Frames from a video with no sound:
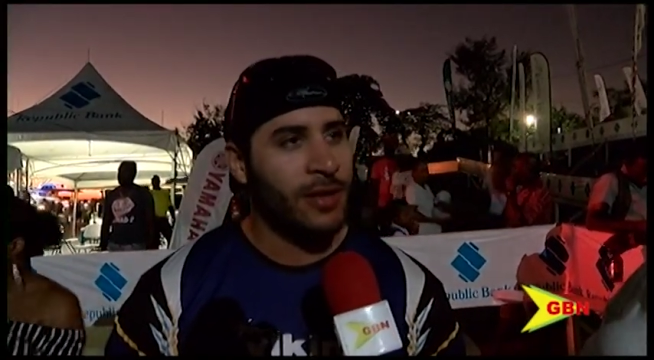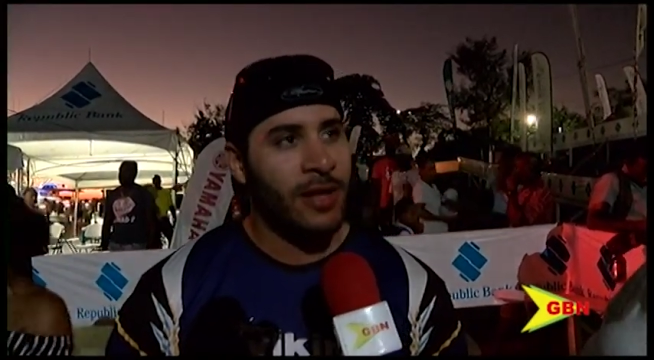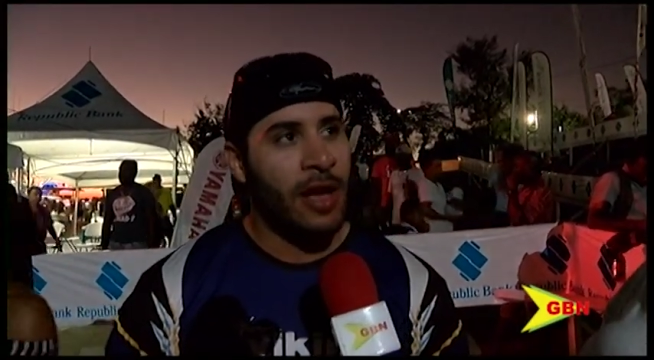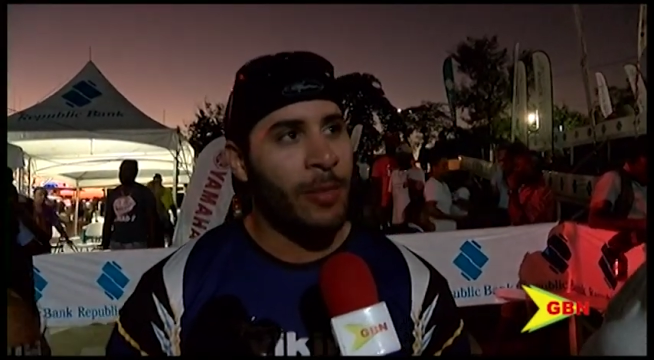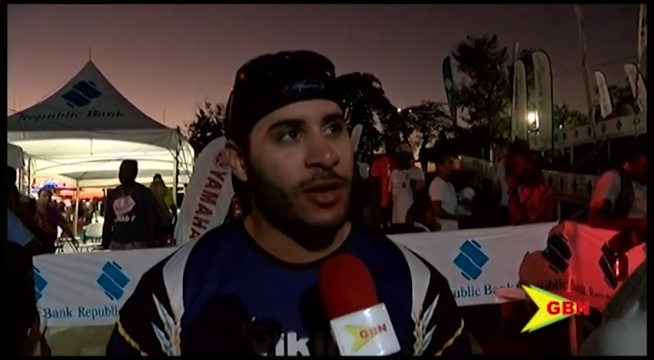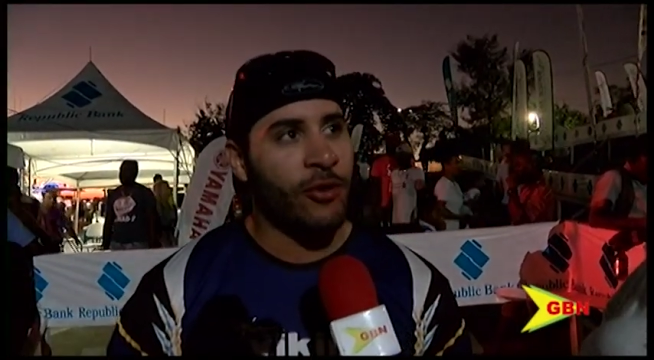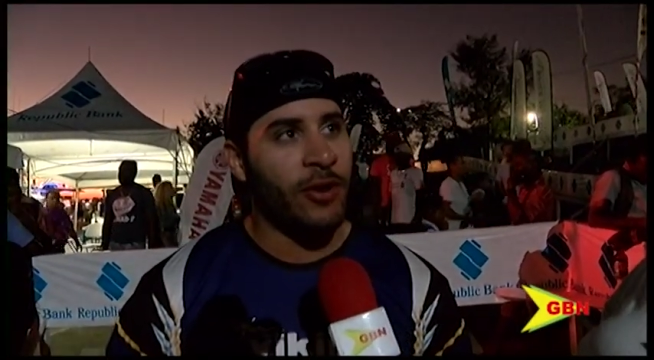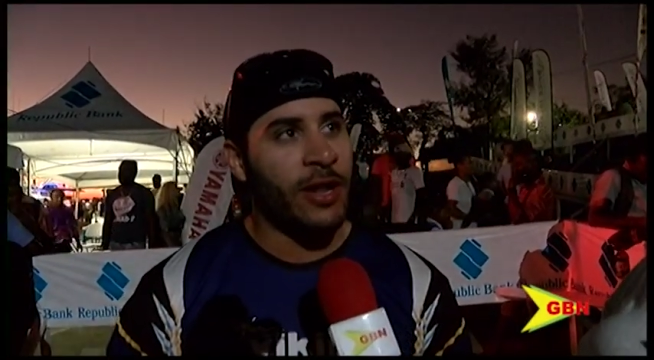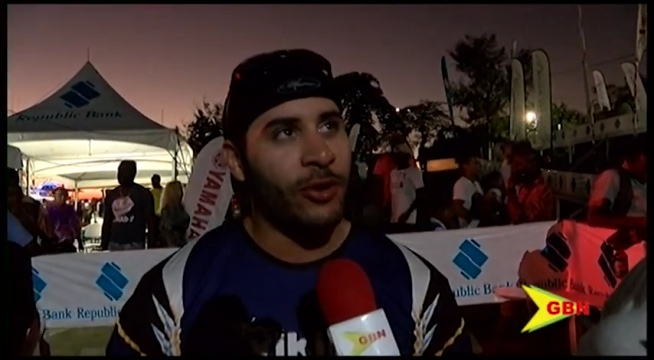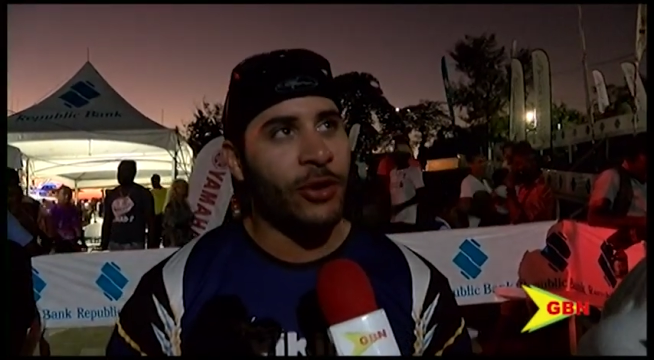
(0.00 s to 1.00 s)
I mean,
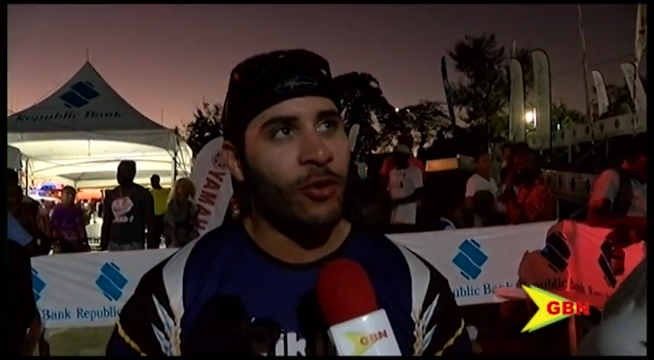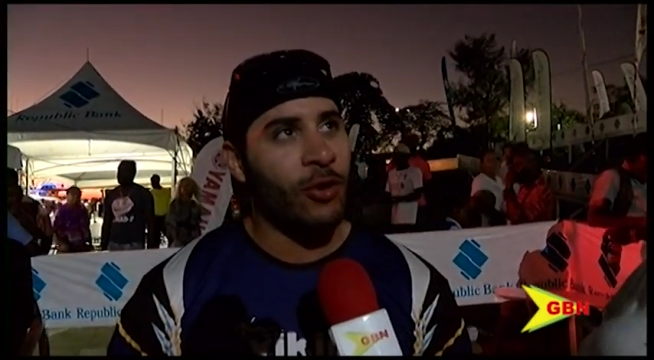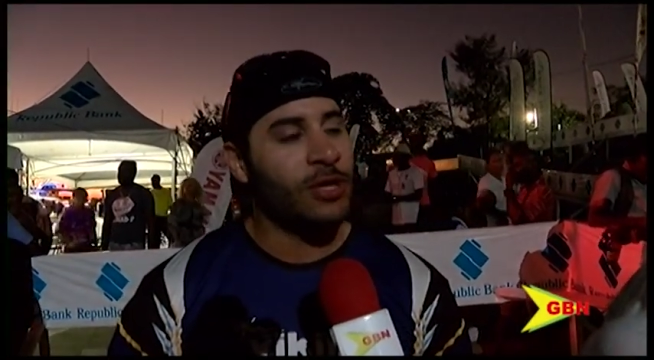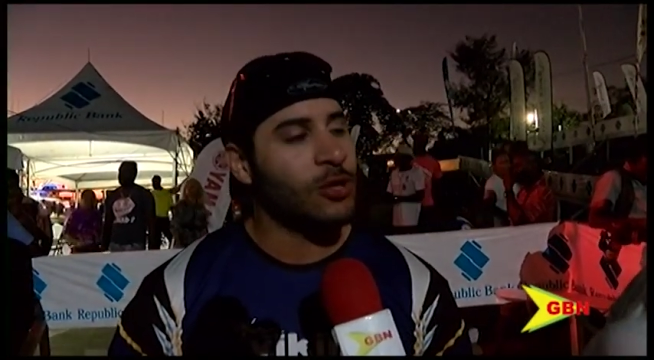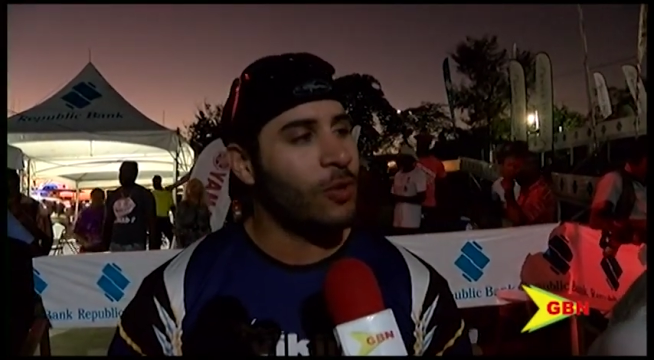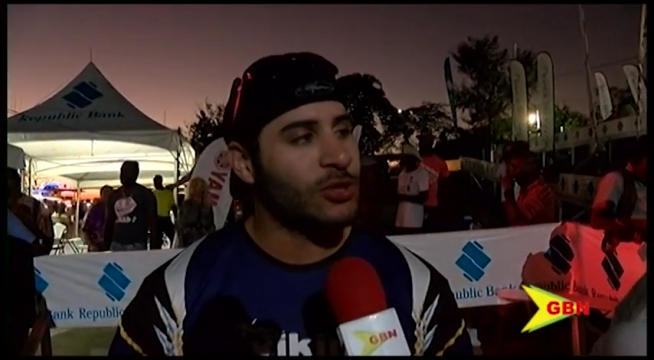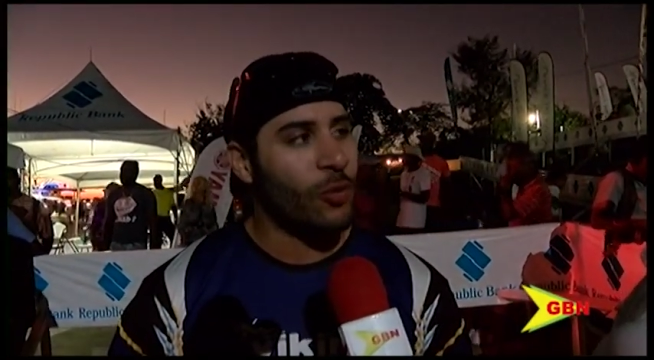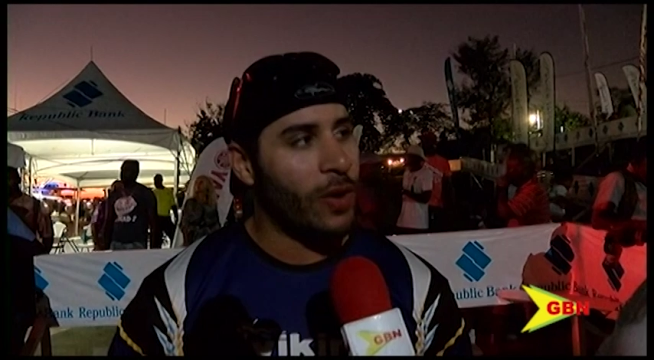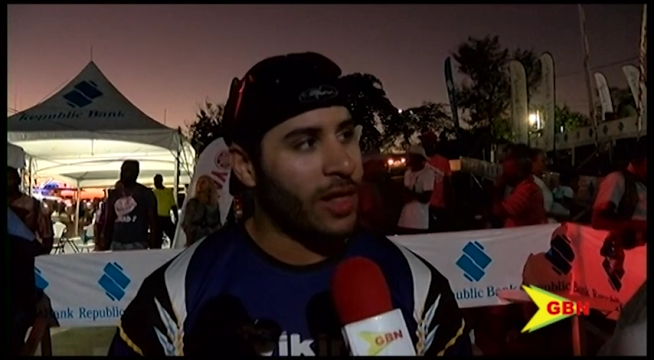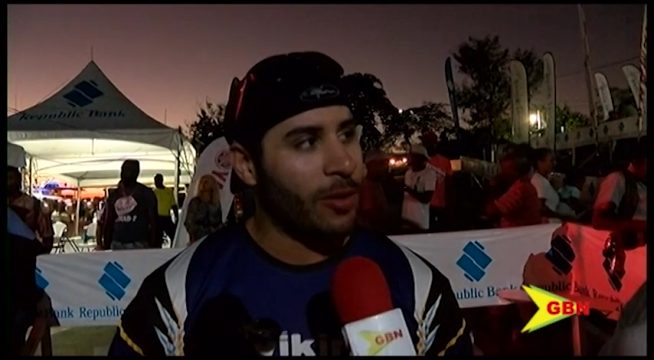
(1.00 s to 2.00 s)
Grenada on the whole is always so
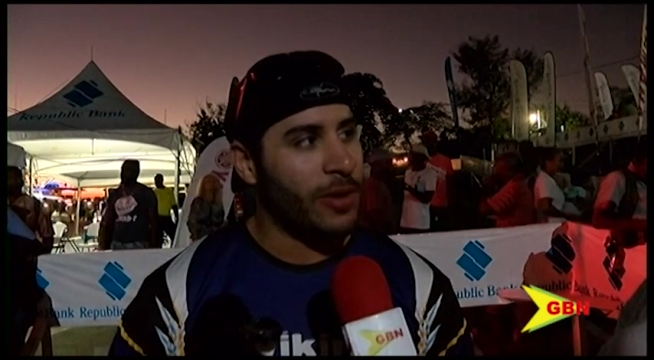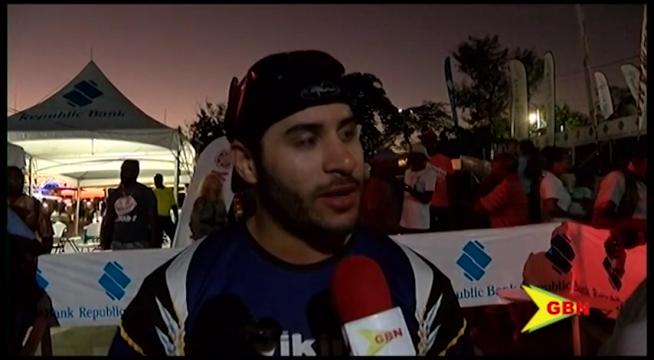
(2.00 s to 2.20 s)
welcoming.